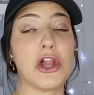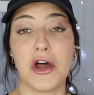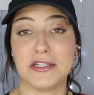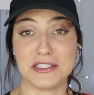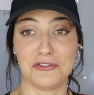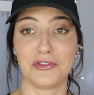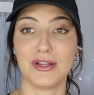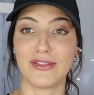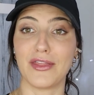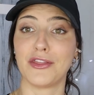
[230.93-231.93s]
a lot
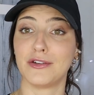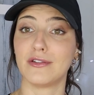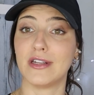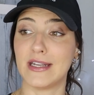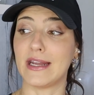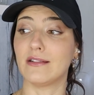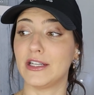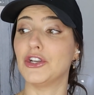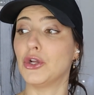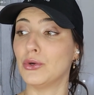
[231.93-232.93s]
different than the, the
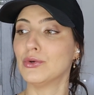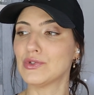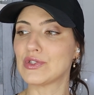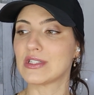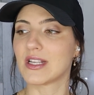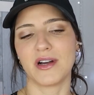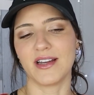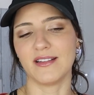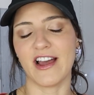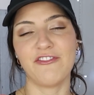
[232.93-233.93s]
daily news,
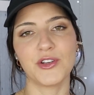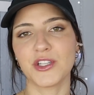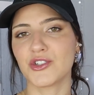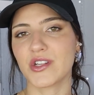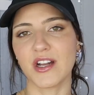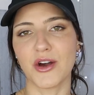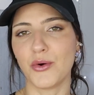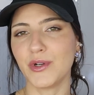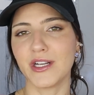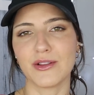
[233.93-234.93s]
but I feel like you just gotta
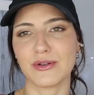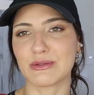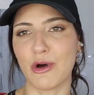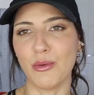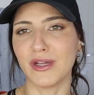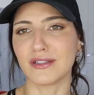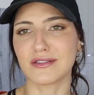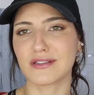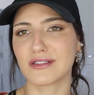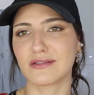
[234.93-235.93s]
own it in those
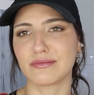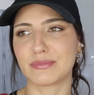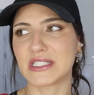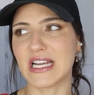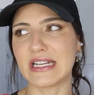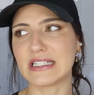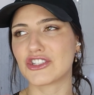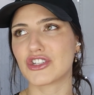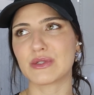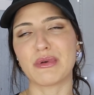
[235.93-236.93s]
moments. Pretend
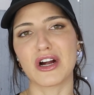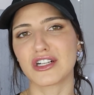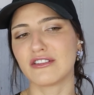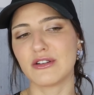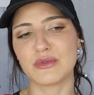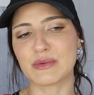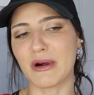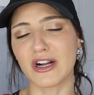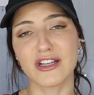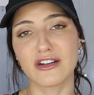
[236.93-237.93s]
it's just part of, it was
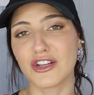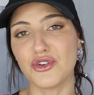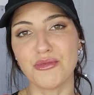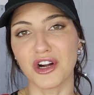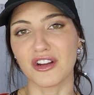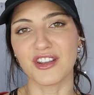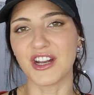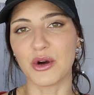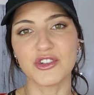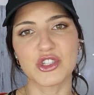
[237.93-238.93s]
part of your humor, you
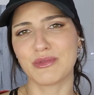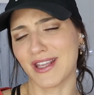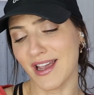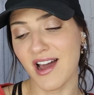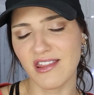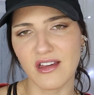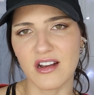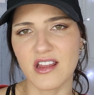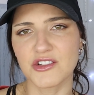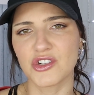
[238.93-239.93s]
know? And just be like, yeah, I
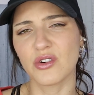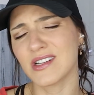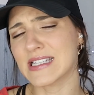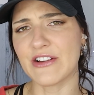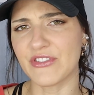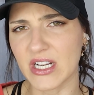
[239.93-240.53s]
thought of that joke. Isn't that